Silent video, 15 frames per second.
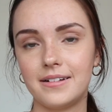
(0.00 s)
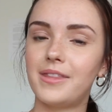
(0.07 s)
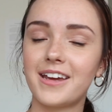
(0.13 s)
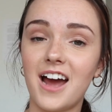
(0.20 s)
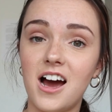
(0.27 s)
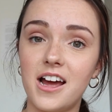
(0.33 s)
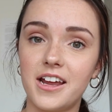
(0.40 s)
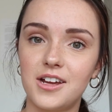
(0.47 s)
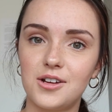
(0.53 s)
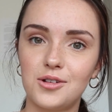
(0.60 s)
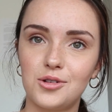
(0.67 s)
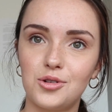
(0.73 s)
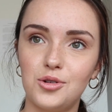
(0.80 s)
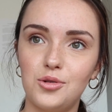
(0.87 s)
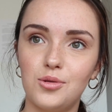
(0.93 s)
The guy
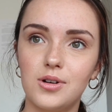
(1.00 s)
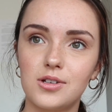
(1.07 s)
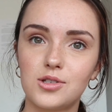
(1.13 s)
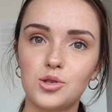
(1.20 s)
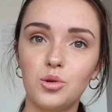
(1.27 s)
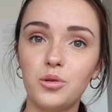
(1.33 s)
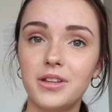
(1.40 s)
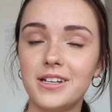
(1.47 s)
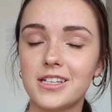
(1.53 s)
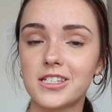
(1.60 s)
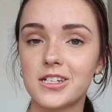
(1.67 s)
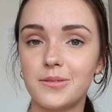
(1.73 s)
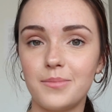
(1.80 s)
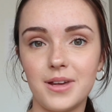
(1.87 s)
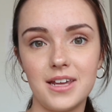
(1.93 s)
who sold these
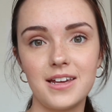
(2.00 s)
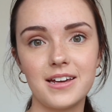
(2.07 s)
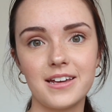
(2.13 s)
to me,